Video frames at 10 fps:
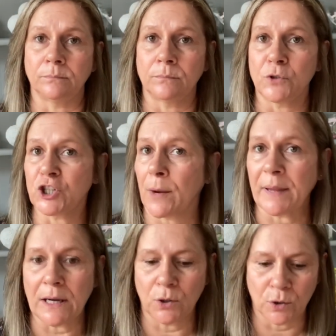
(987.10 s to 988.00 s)

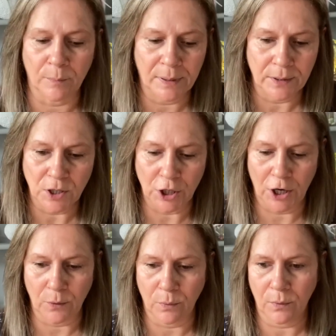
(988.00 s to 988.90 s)
shabby it up, you
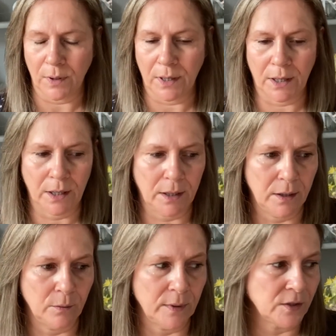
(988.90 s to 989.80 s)
know,
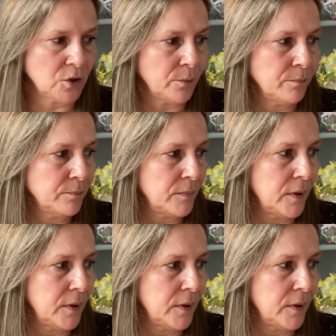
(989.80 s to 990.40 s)
with some